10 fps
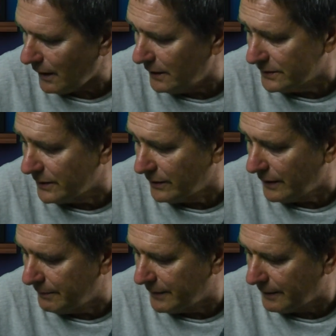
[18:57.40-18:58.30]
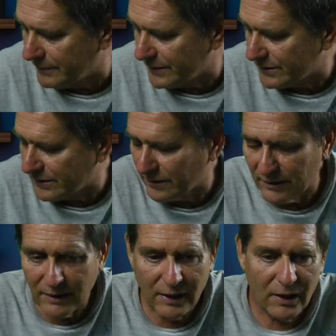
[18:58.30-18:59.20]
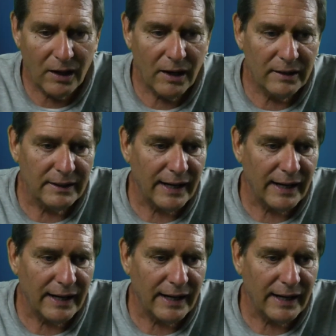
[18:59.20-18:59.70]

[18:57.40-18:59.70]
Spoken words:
So I'm just the